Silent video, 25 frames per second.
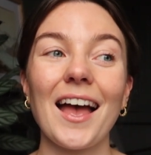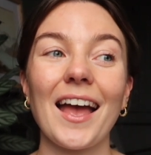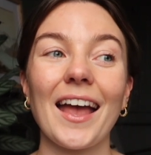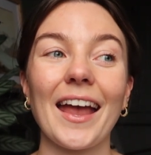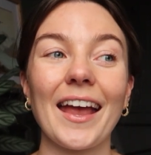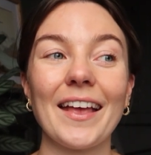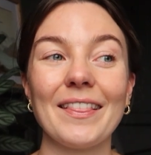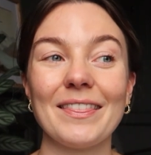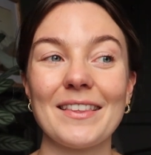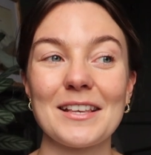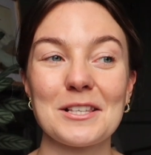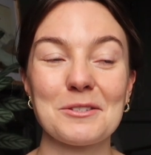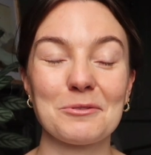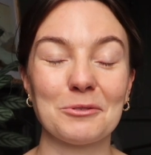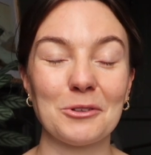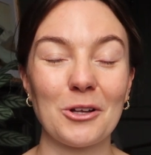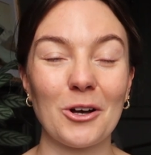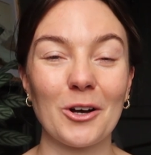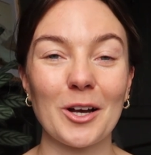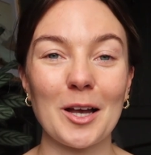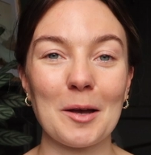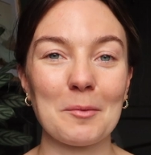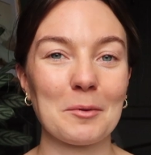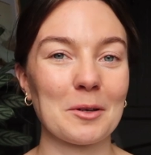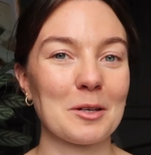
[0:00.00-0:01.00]
in this
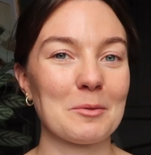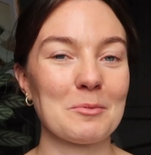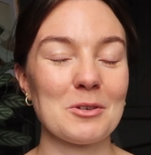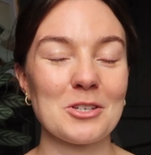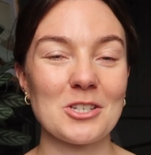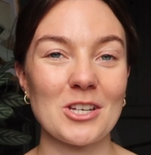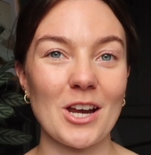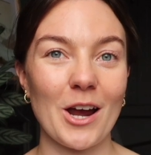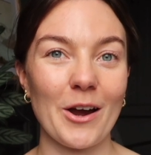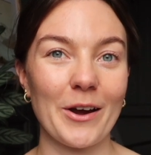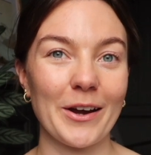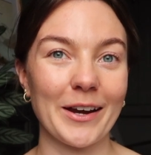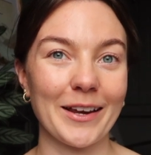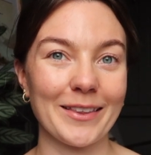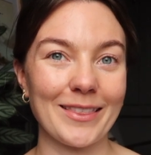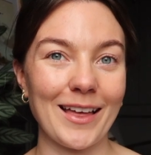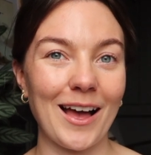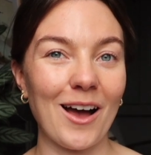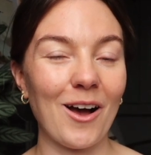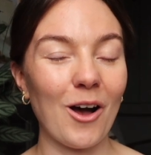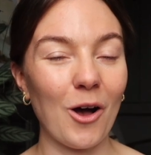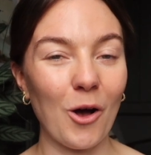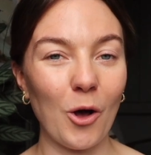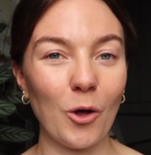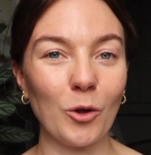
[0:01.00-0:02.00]
vlog I'm going to be sharing
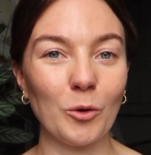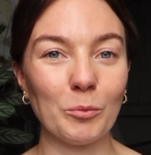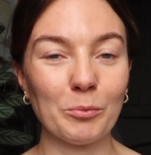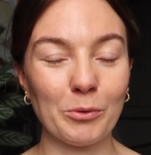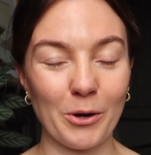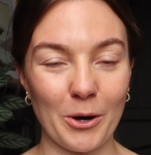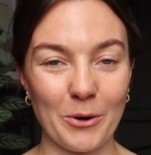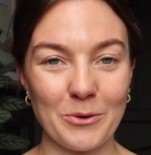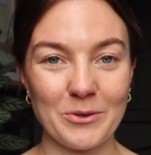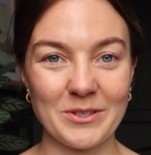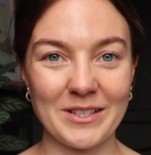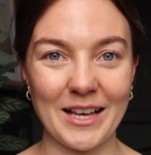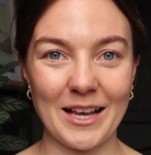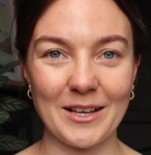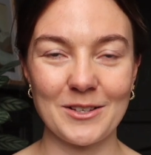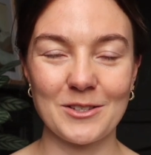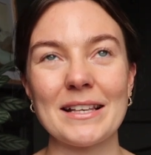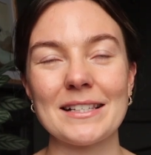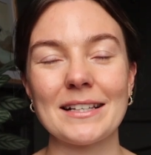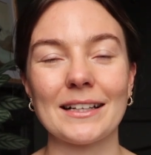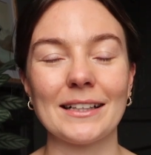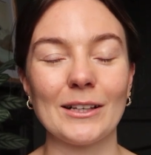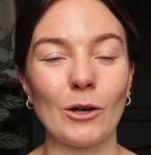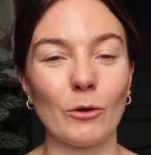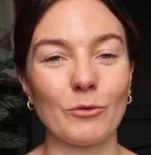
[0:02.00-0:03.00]
that whole process.
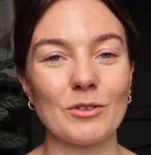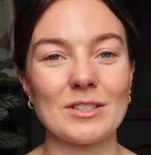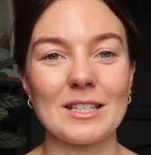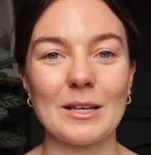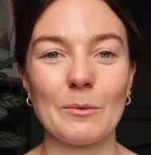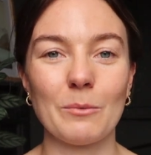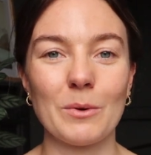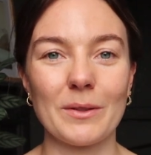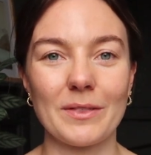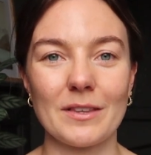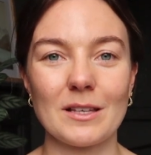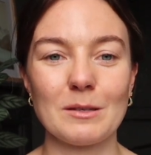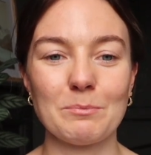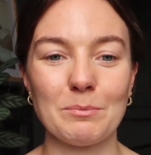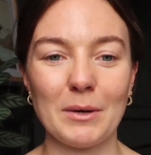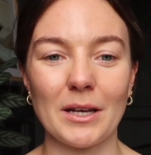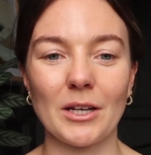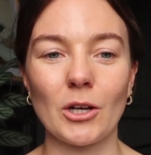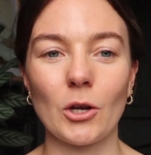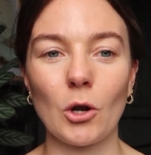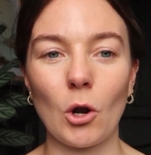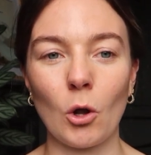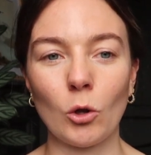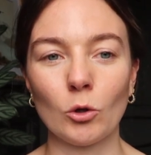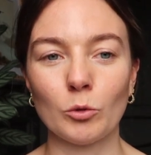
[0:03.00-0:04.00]
Basically, obviously with this
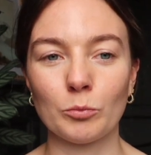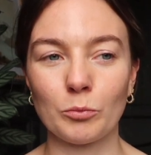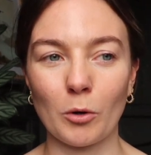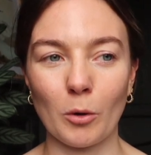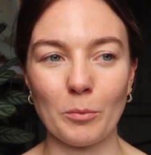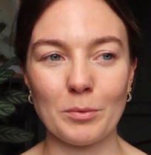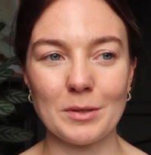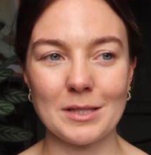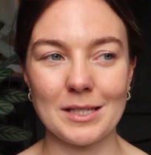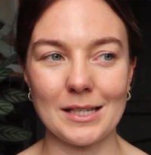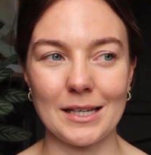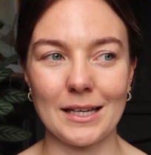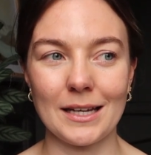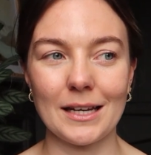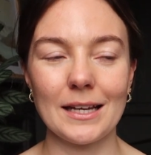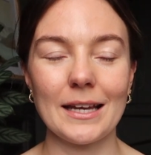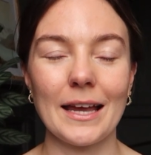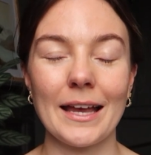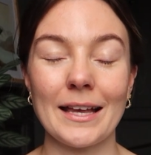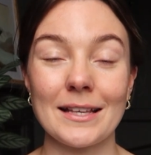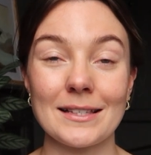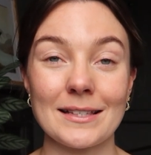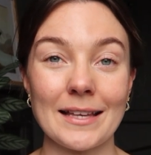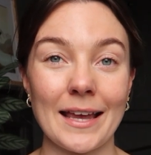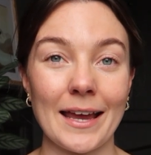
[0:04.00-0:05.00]
being an old property,
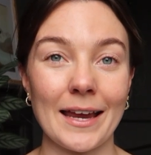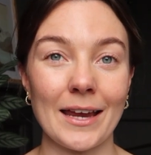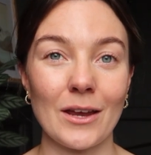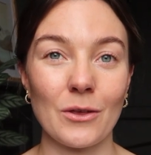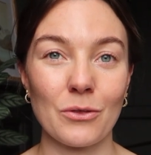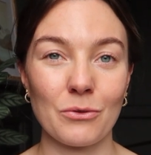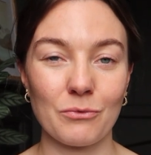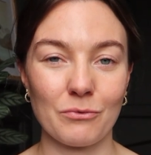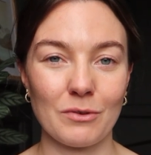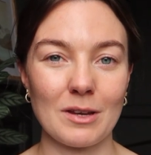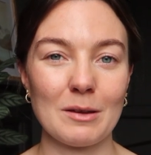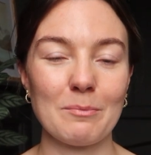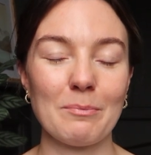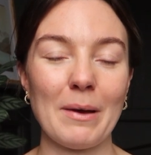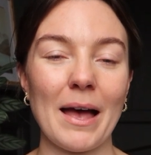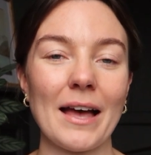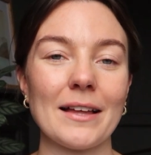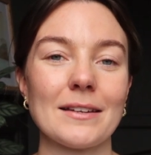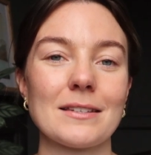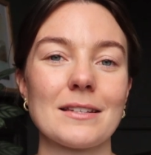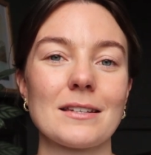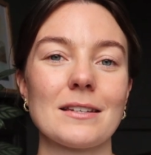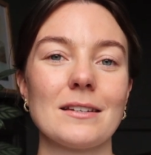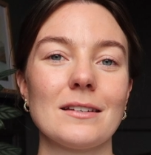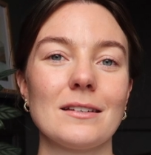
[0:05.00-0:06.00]
it's a
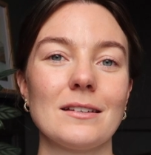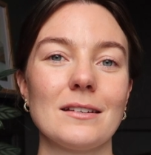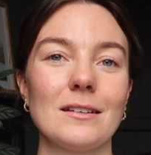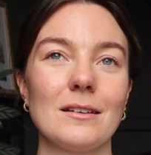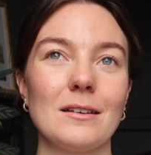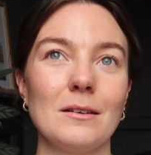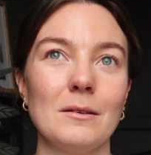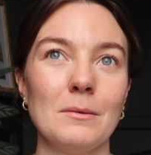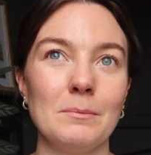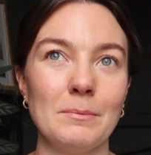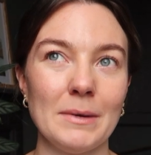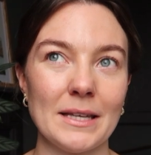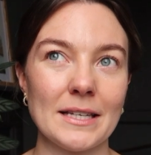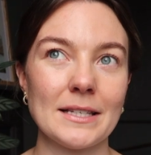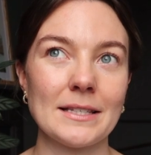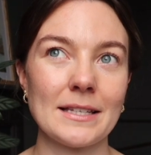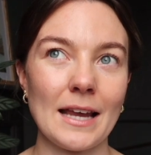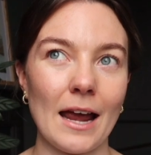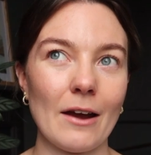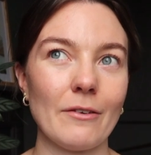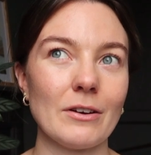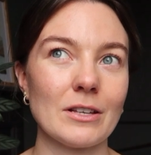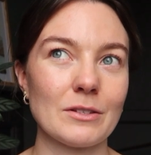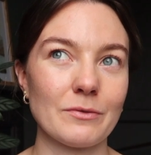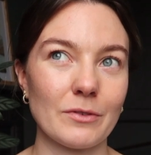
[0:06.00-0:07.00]
3-bed
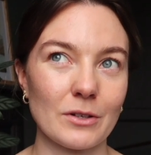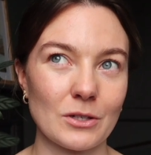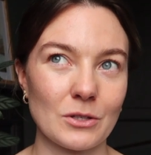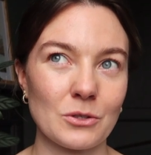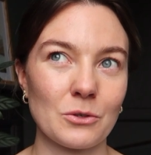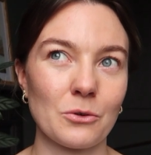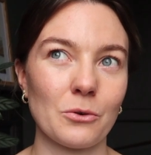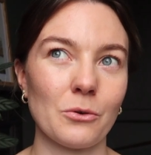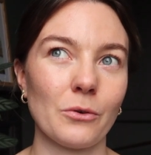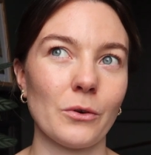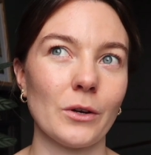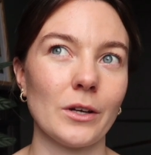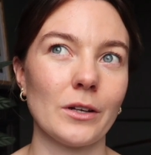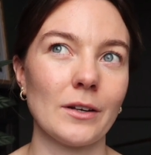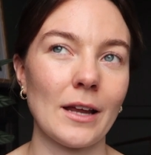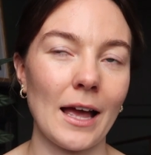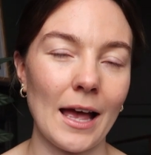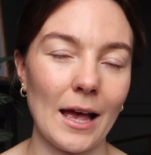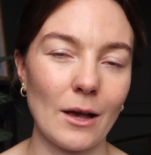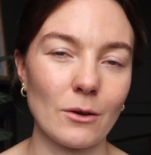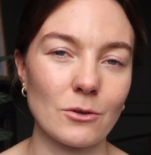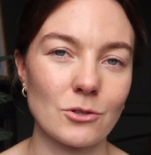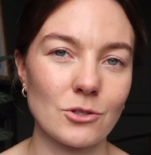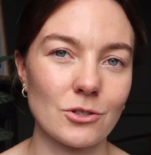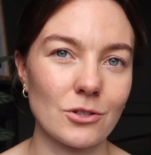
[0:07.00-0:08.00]
mid-terrace Victorian
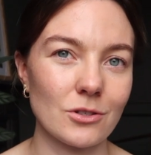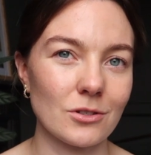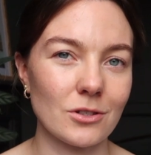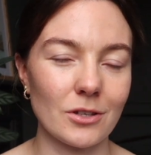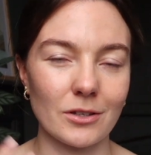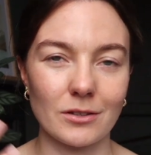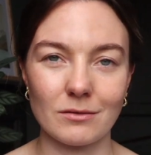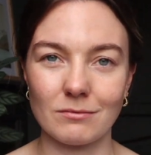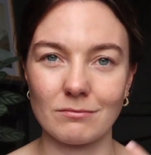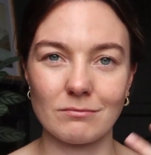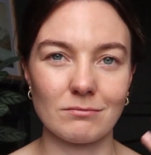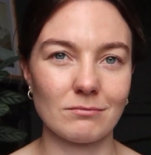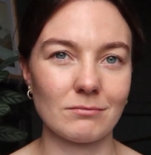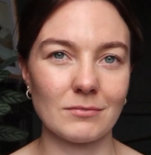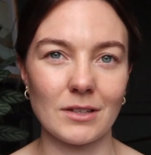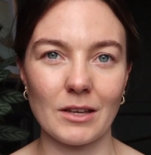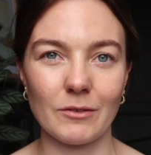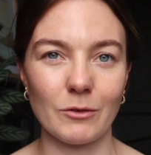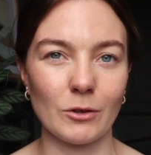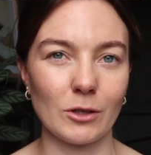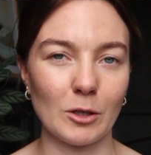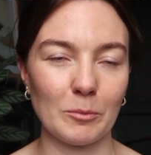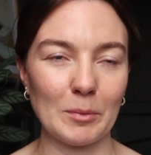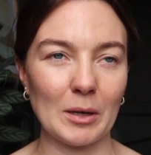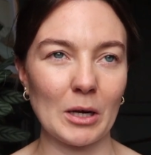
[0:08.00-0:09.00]
house, just to
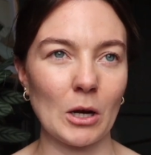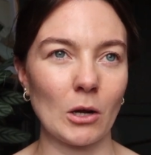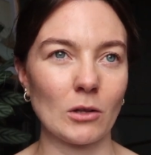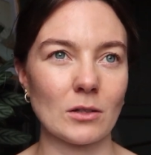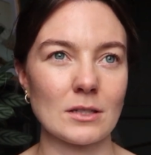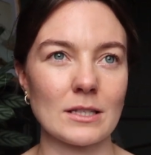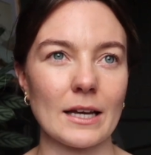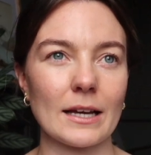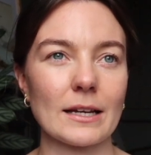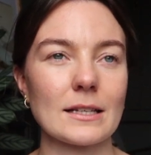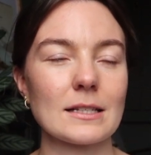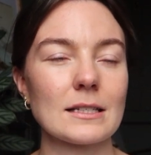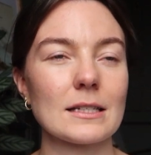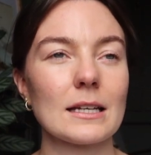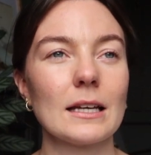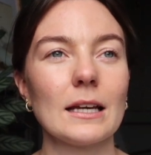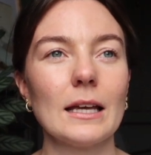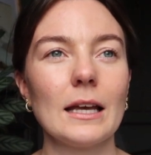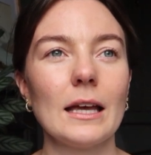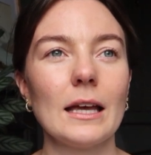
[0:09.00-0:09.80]
give you a little bit of context.